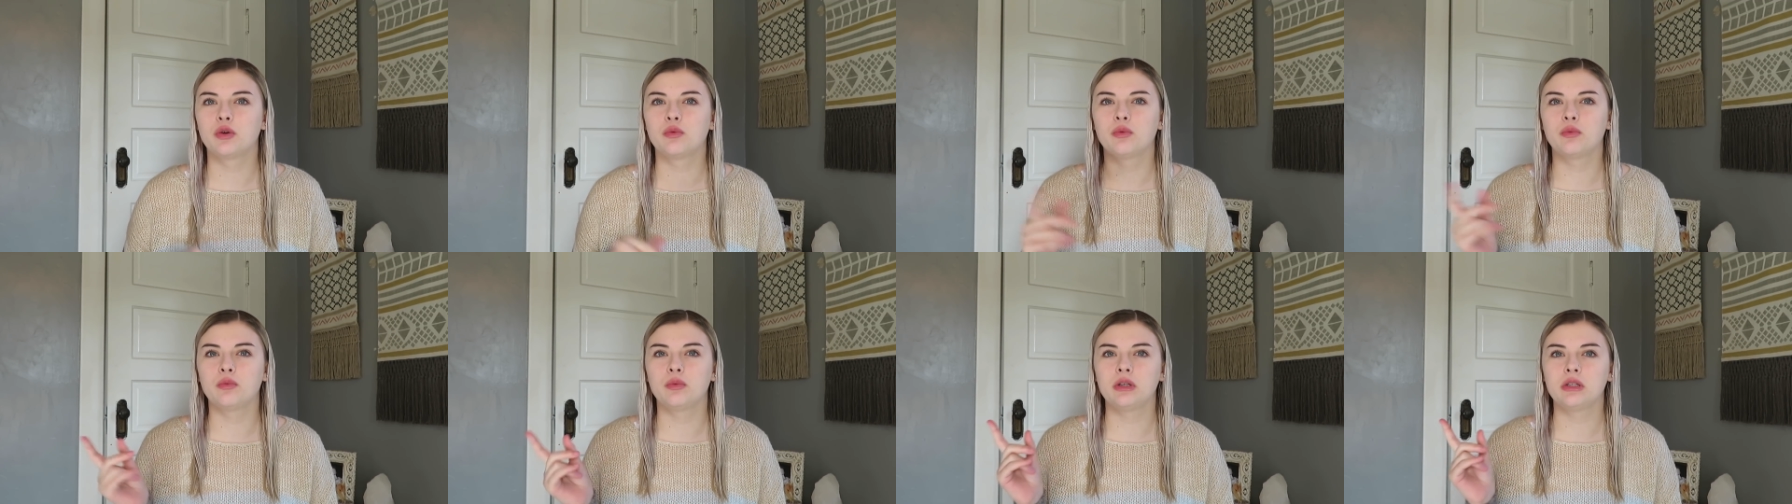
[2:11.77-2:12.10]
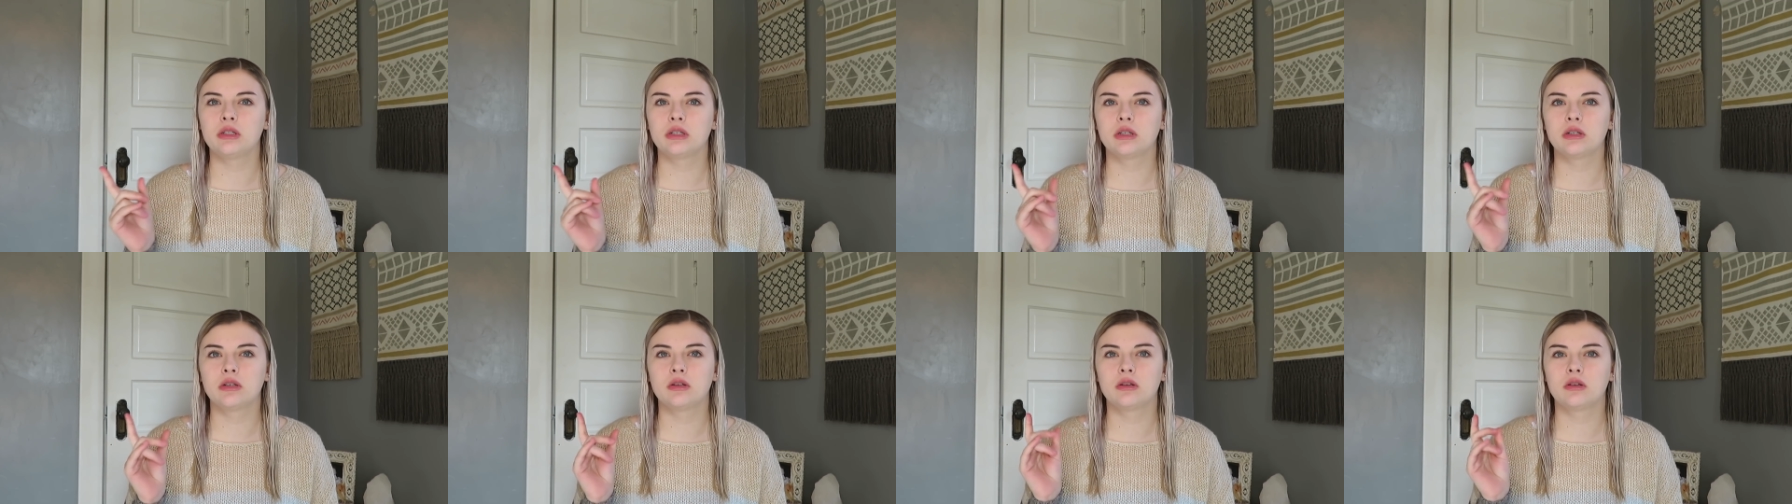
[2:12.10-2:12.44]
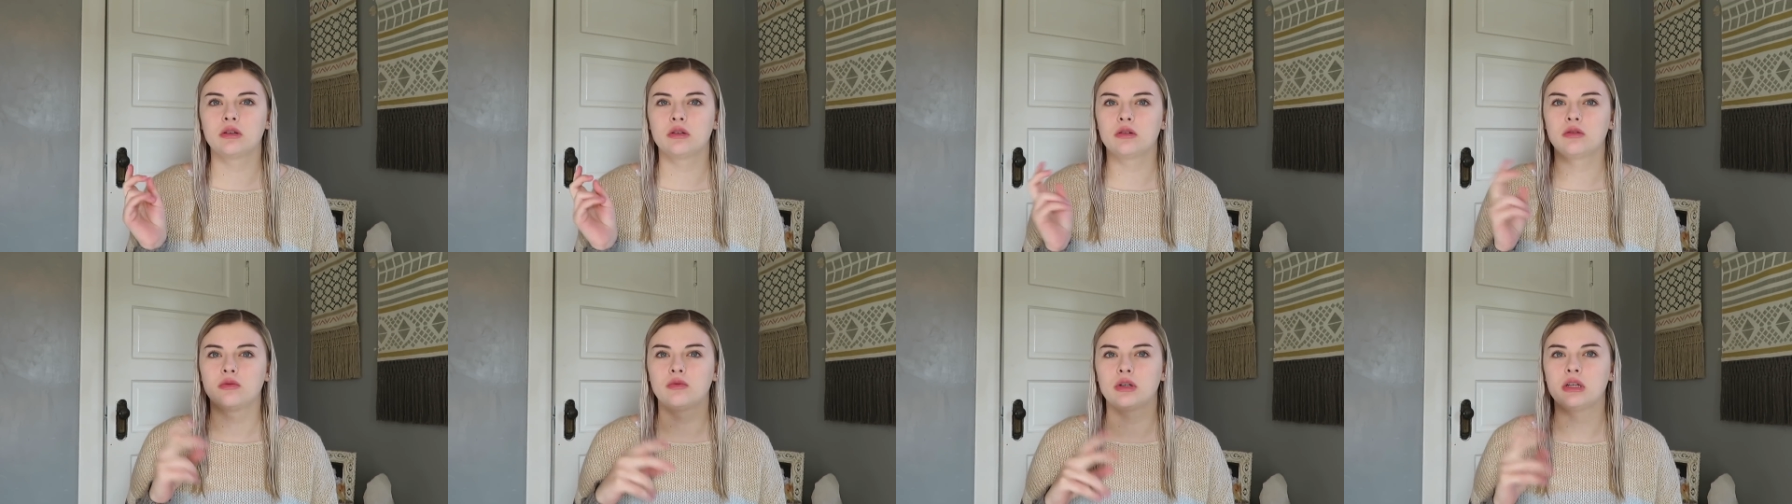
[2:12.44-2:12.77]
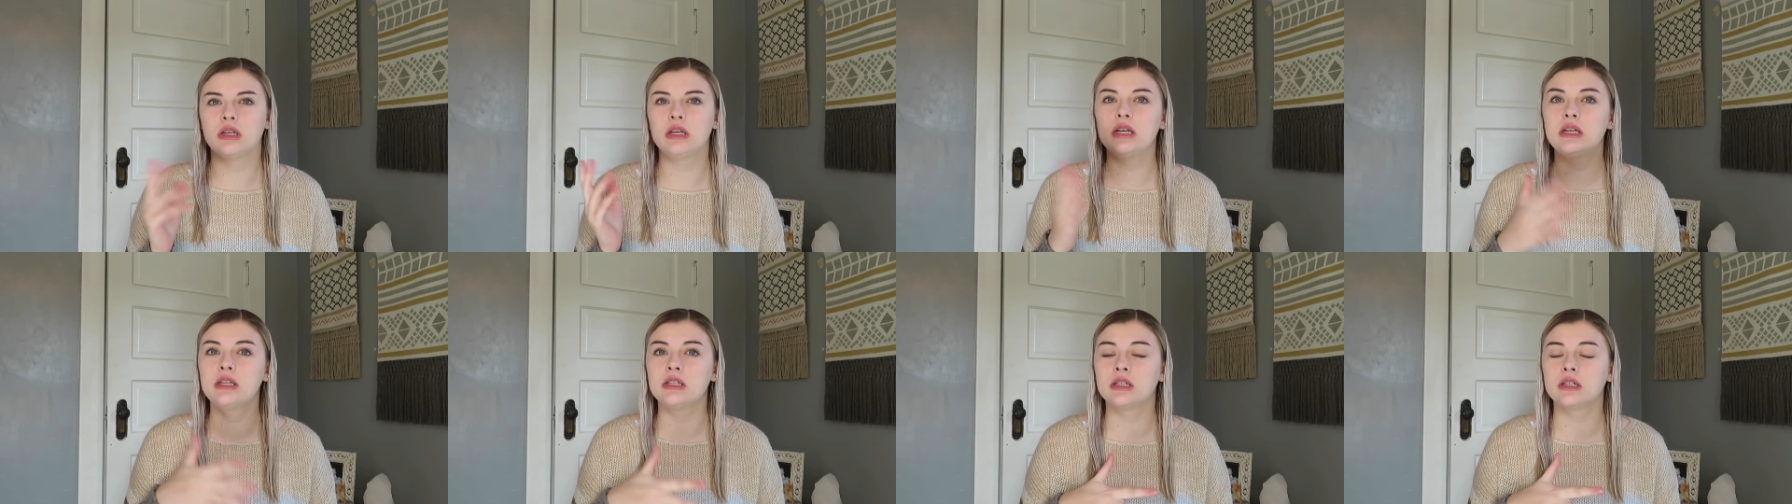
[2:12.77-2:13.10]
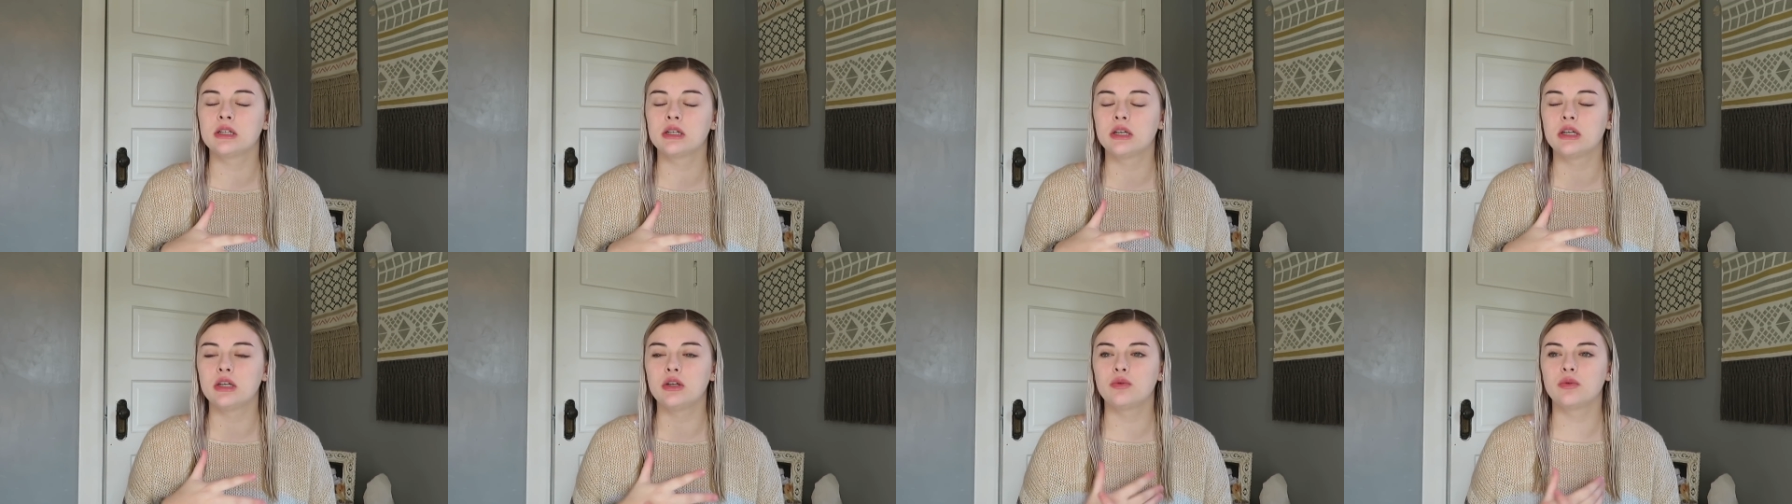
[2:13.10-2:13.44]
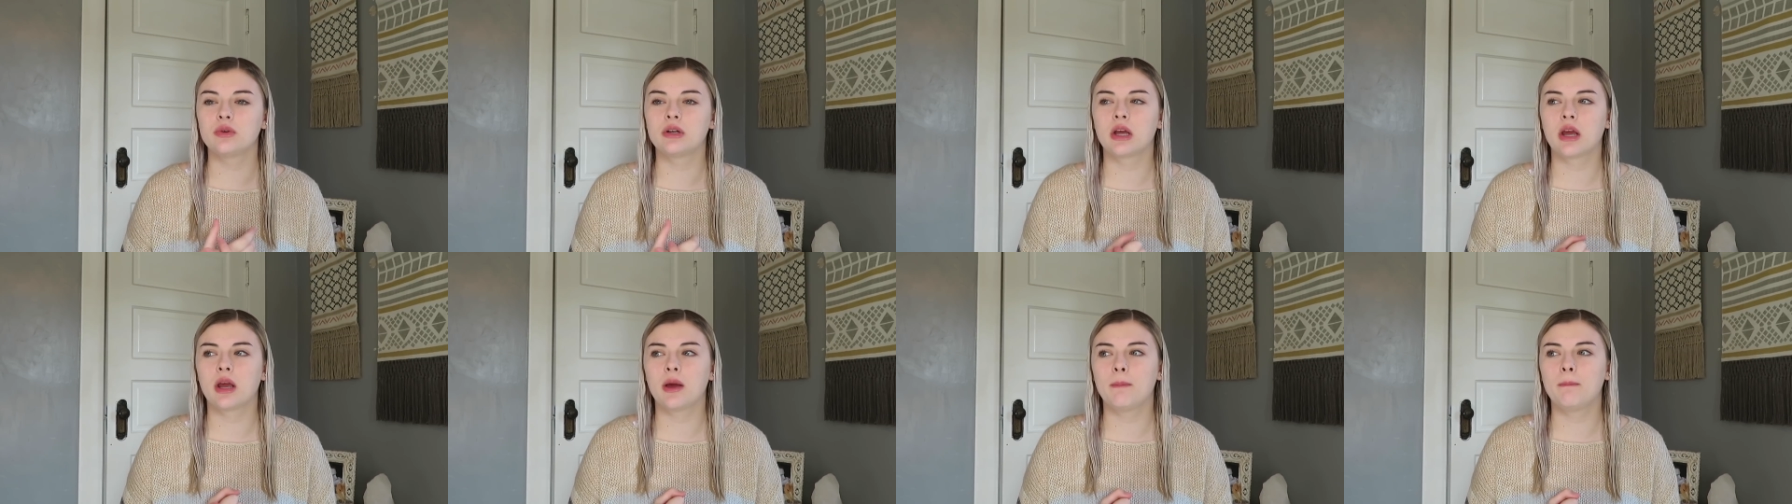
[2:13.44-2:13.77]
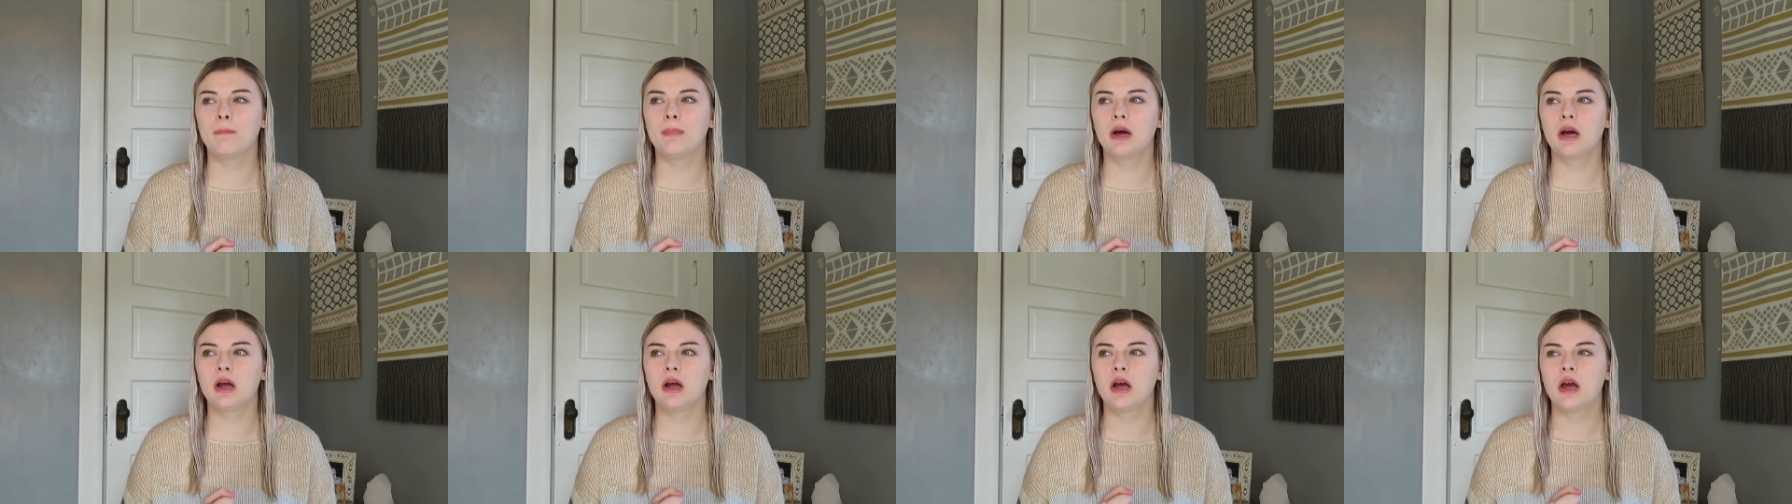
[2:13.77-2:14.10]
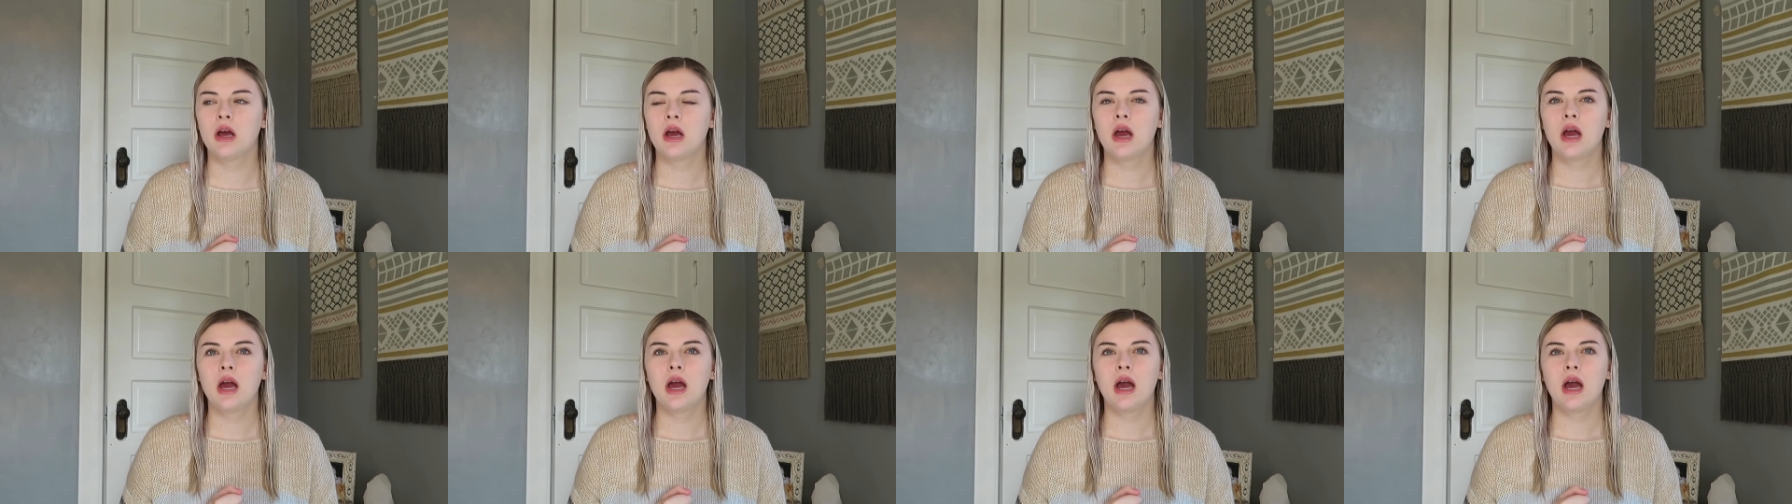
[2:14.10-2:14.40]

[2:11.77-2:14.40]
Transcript: when we did, when he did a Q and A, but